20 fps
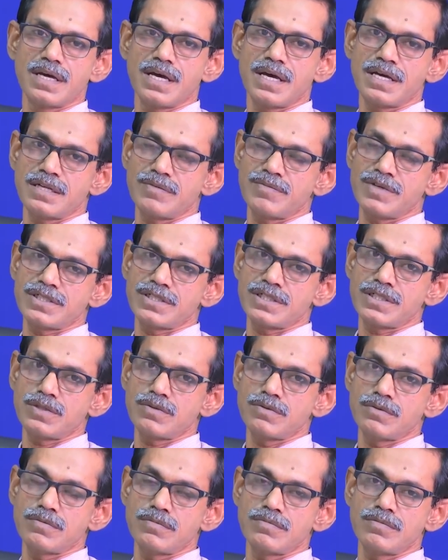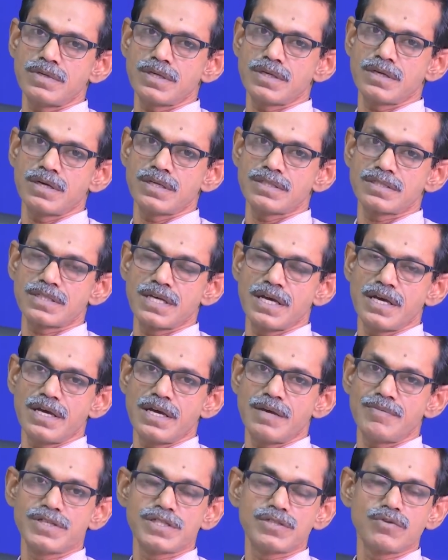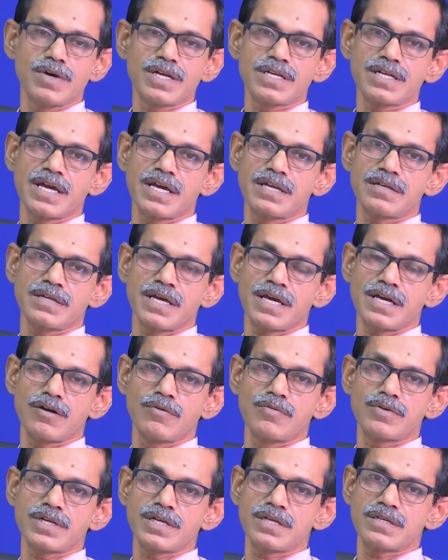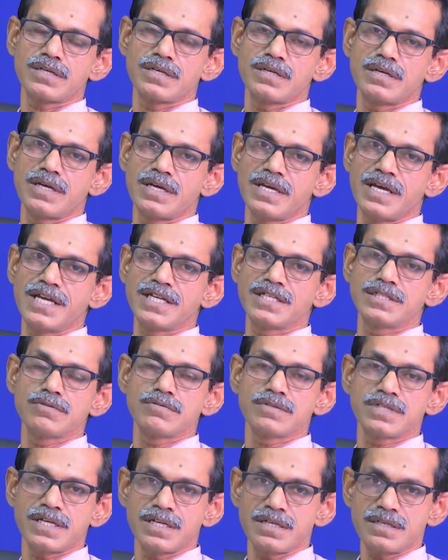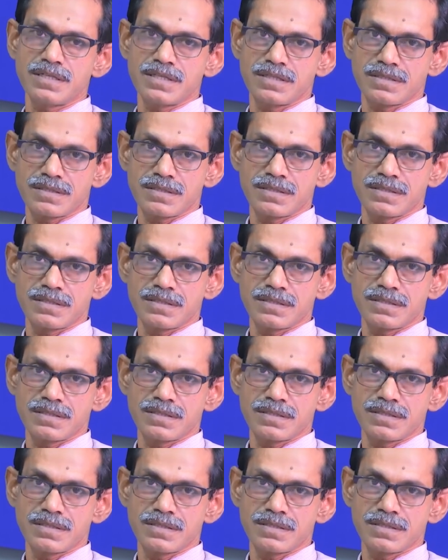and MHC2, because MHC1 can accommodate 8 to 10